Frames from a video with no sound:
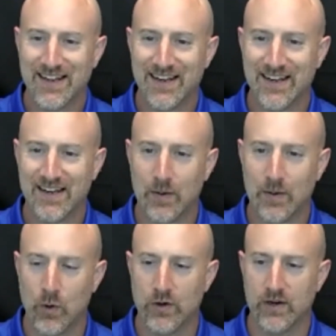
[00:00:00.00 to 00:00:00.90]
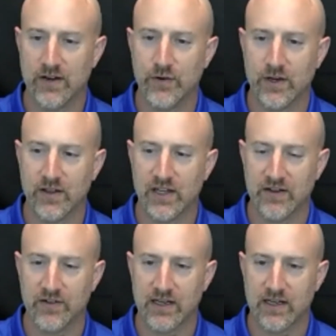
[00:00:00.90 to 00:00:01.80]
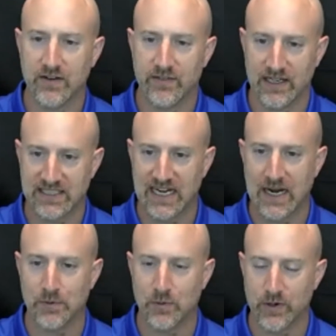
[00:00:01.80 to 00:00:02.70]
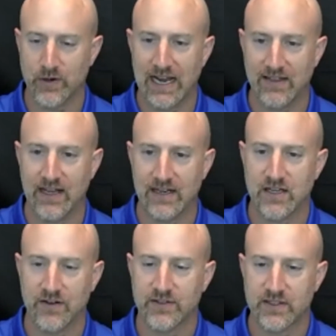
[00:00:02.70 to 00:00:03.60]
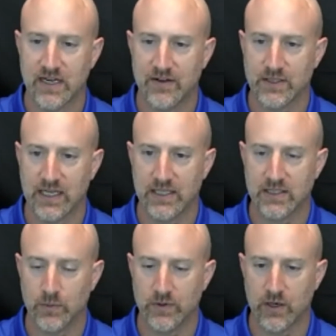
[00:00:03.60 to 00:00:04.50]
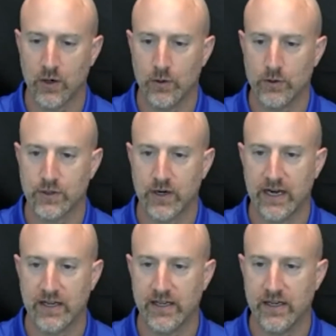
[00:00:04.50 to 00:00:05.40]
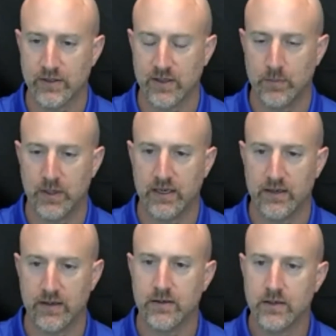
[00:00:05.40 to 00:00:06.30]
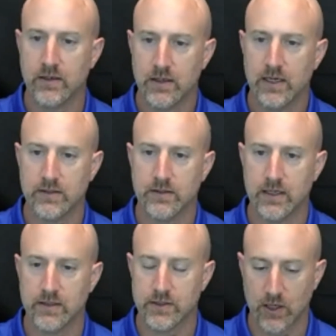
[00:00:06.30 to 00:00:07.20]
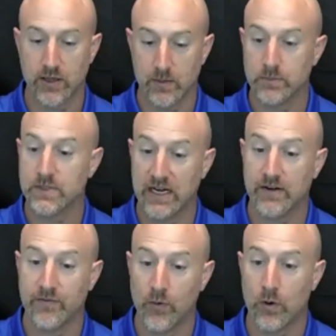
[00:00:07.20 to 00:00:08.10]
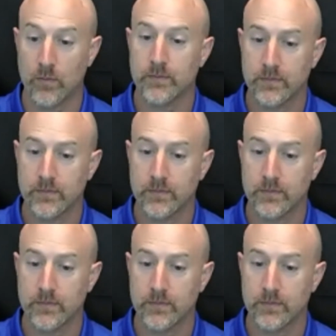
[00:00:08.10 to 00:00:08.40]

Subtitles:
And I'm wondering if you can think of an example where you had that tough conversation with the coach or AD or somebody and saw them take form.